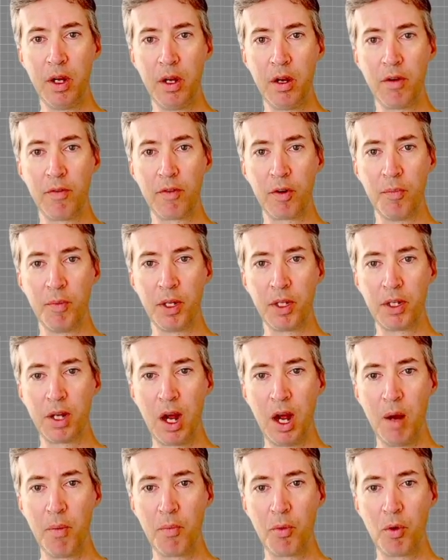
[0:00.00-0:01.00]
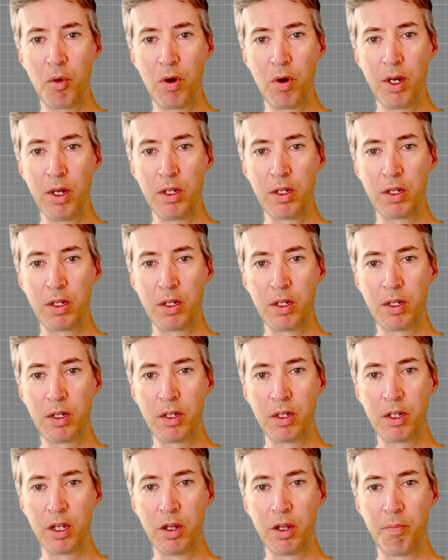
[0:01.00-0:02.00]
from the top point
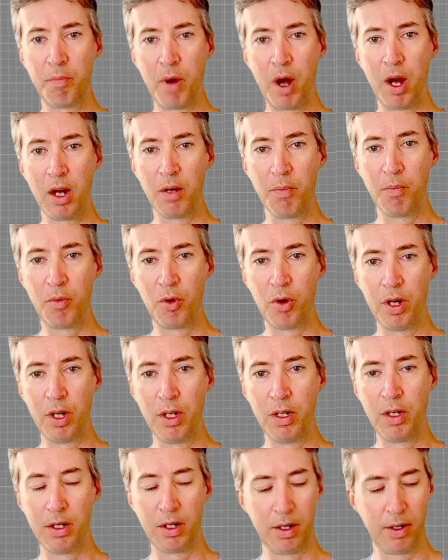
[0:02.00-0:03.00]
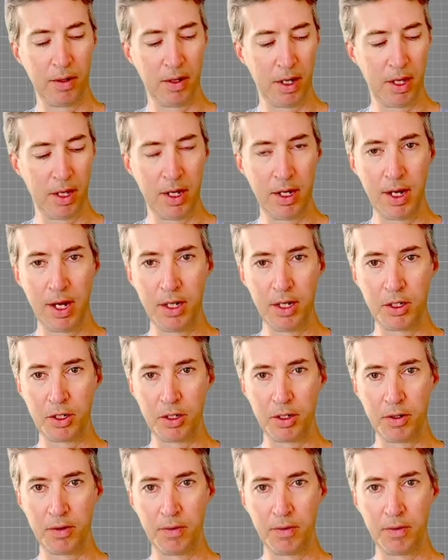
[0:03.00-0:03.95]
to the bottom point, and then enter.